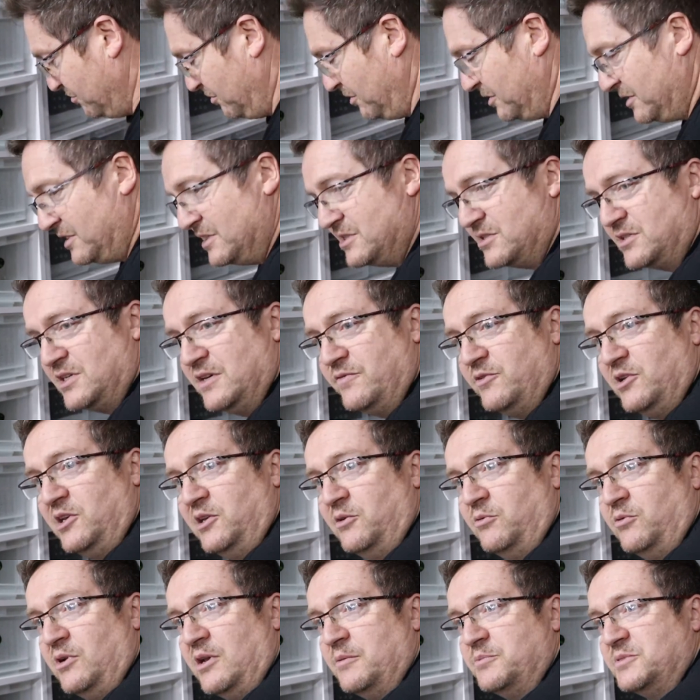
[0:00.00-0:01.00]
thought I'd just give you a
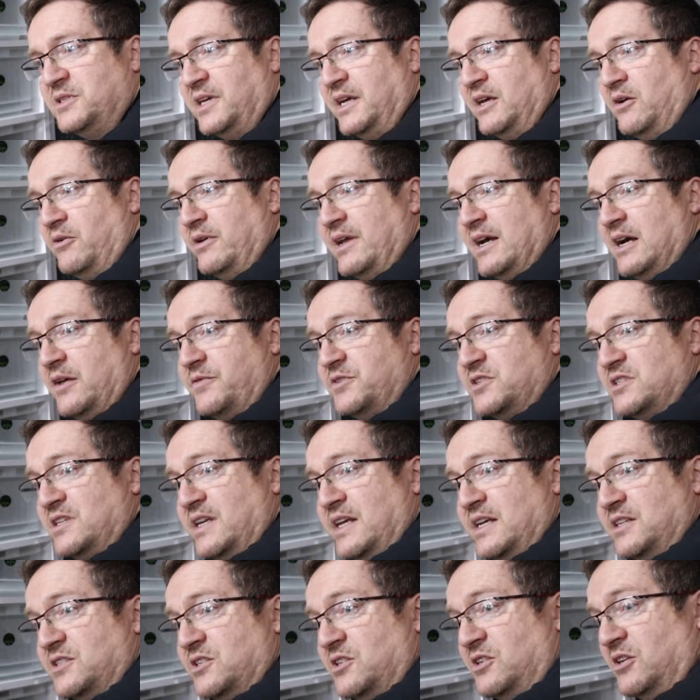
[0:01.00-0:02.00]
little update on how the
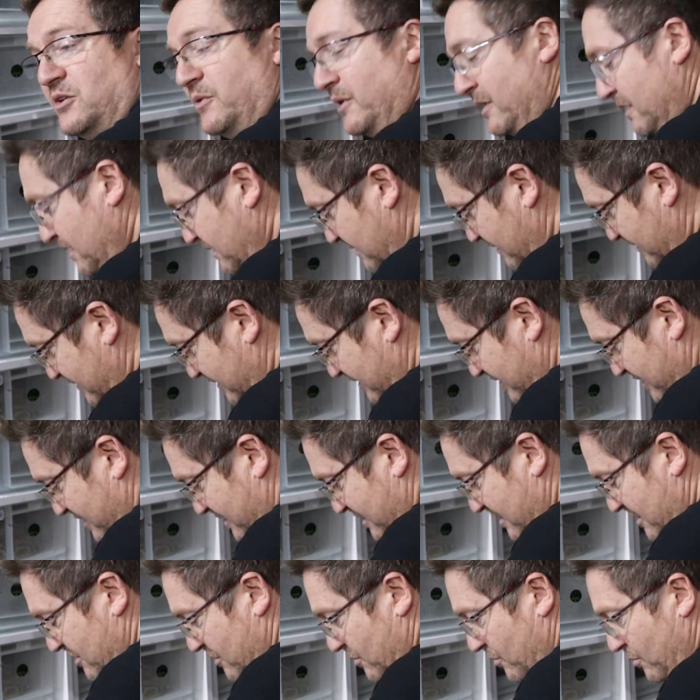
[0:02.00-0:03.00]
snakes are doing.
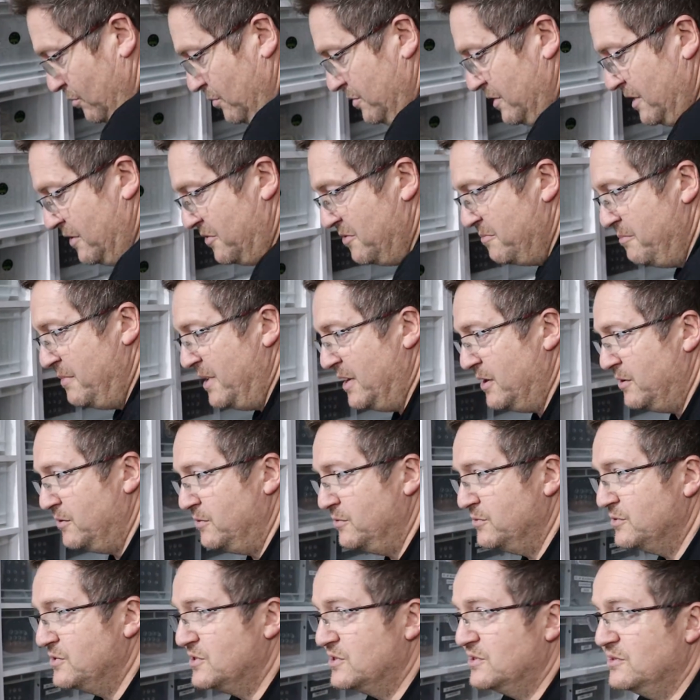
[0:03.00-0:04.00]
All the other
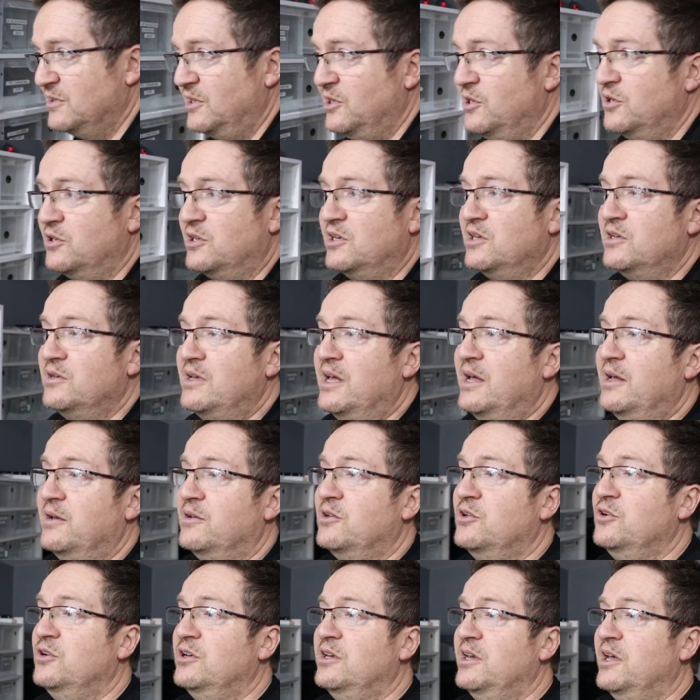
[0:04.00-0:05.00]
males are looking
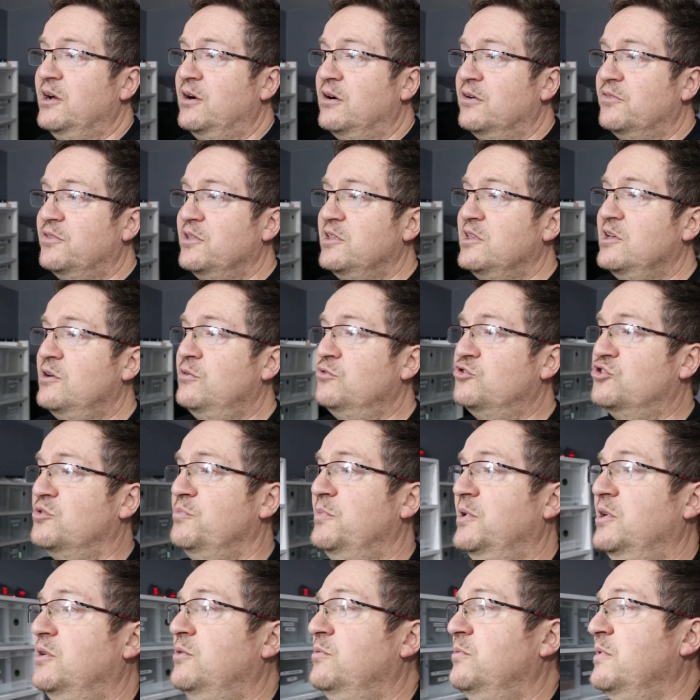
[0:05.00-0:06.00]
good and healthy. The
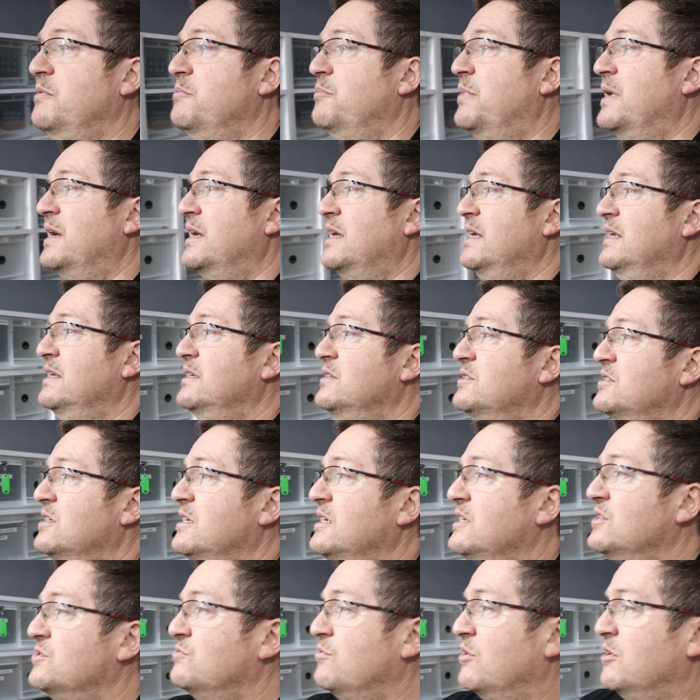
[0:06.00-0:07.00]
ultra male went back into
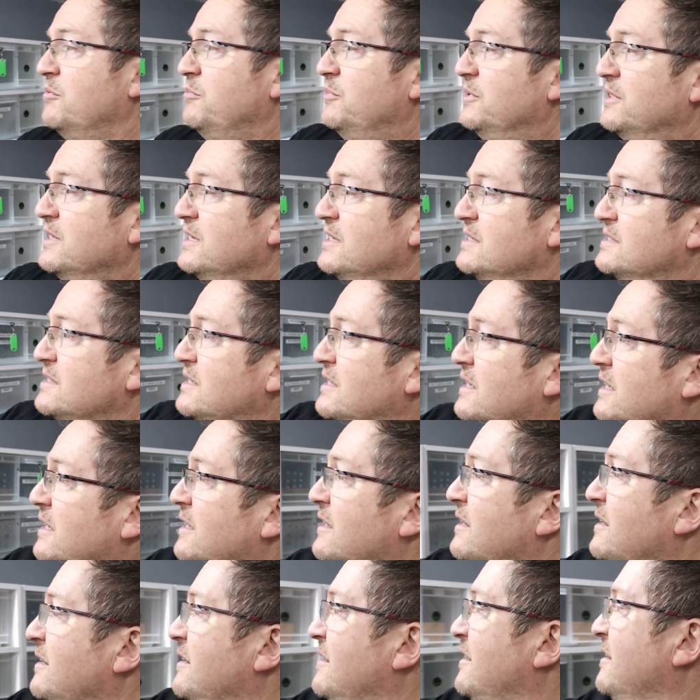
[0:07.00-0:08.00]
his rub, and he's in
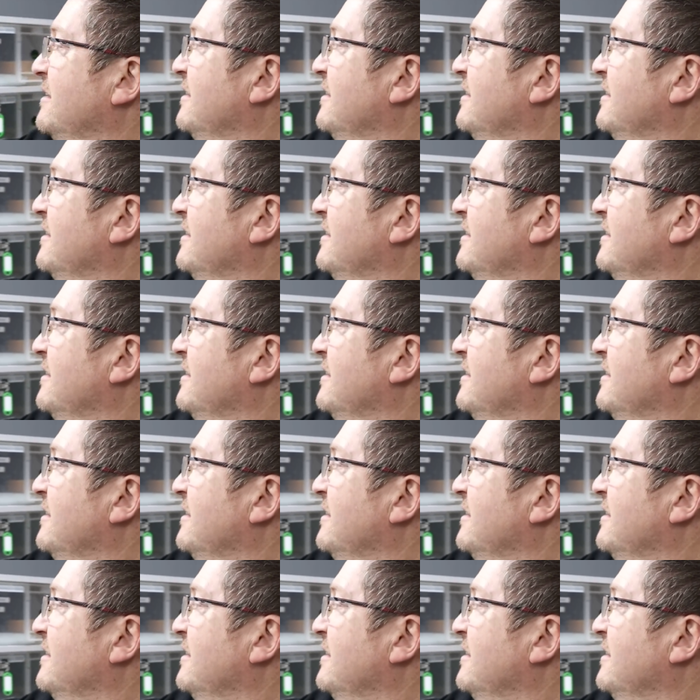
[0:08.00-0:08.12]
here,